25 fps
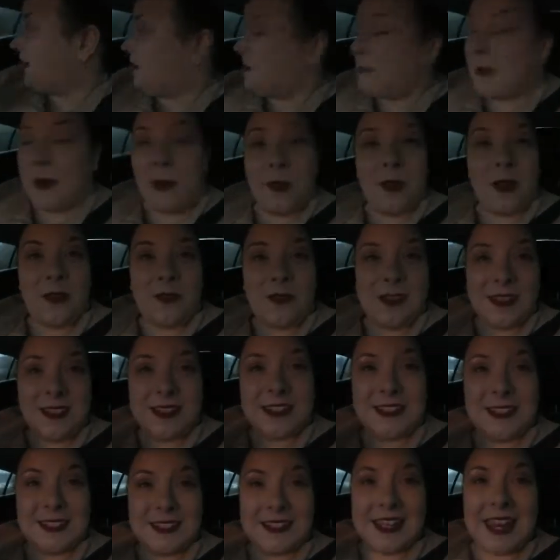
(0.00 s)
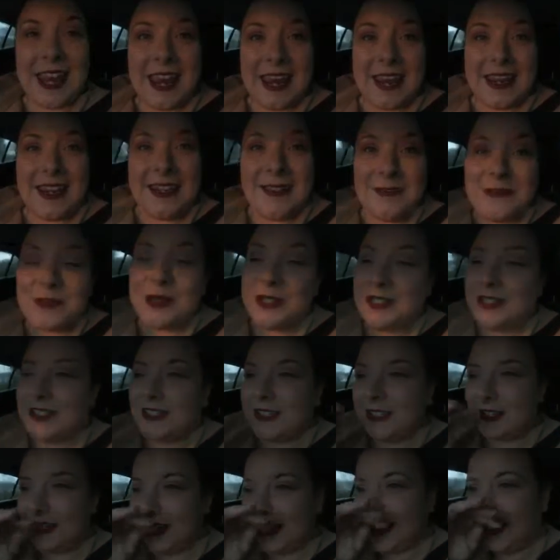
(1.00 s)
like both of us in, which
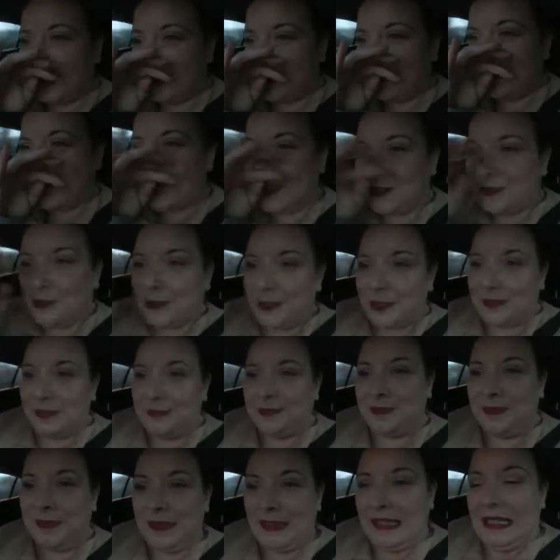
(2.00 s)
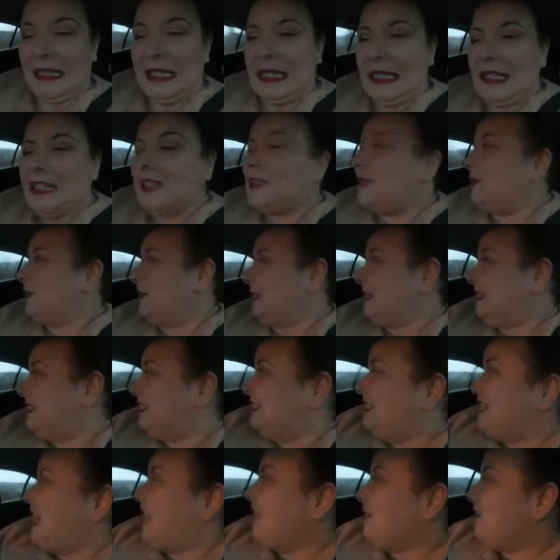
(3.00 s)
is kind of because we're doing this
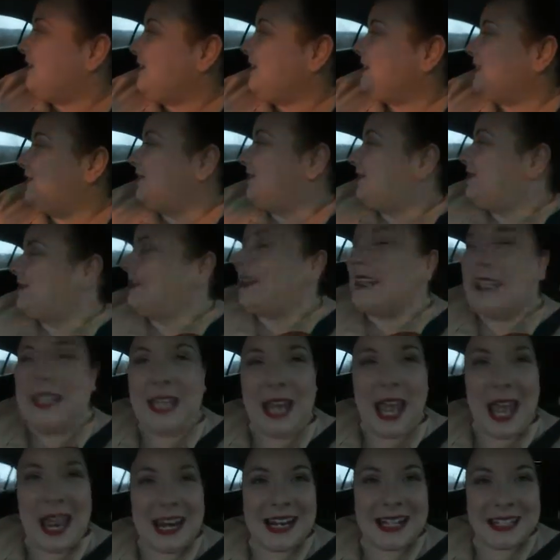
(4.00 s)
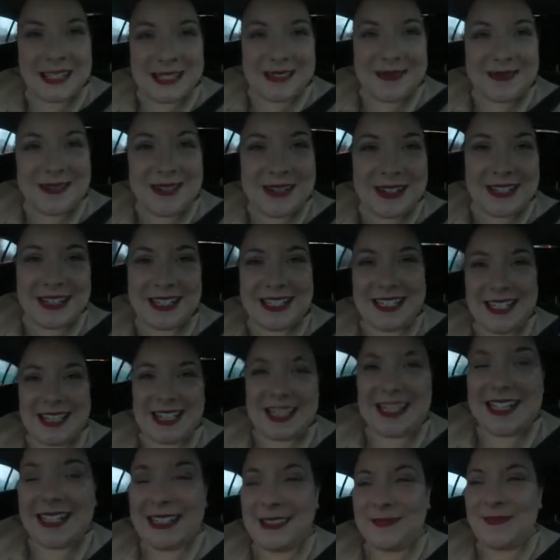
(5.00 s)
together, so we wanted to get as much
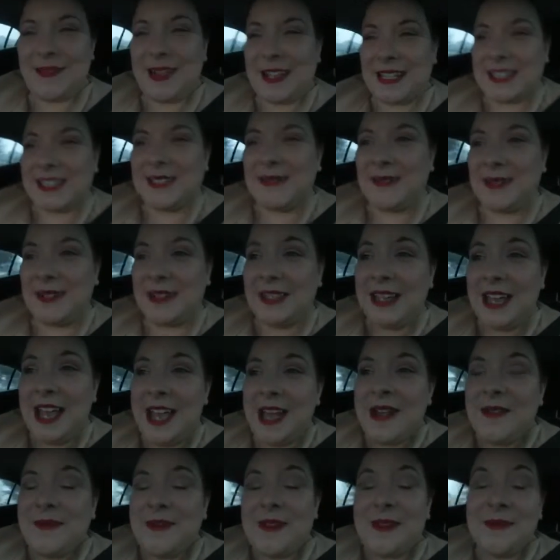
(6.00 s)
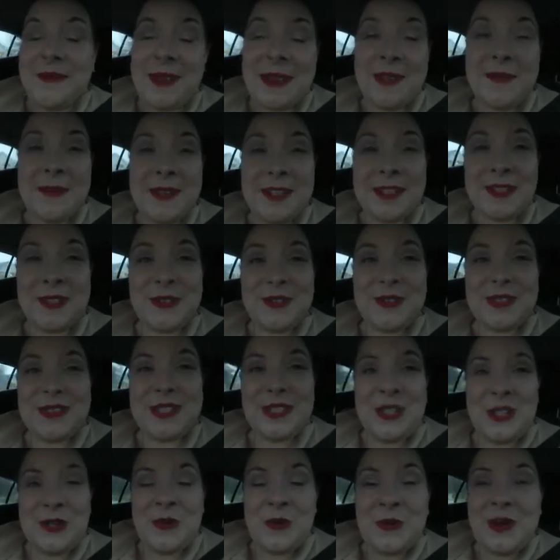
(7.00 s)
in as possible. But maybe it's
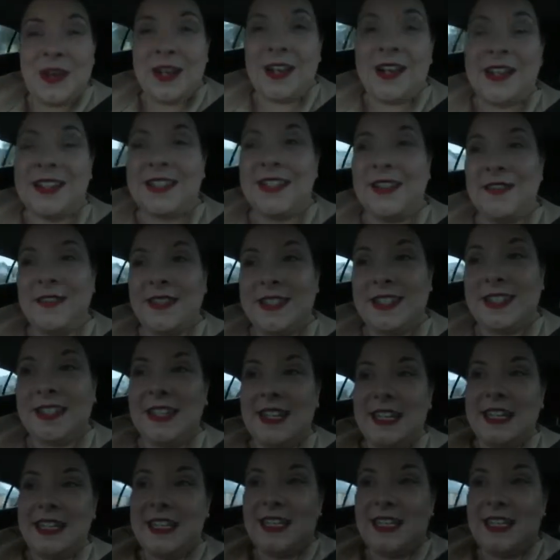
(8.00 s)
really annoying because obviously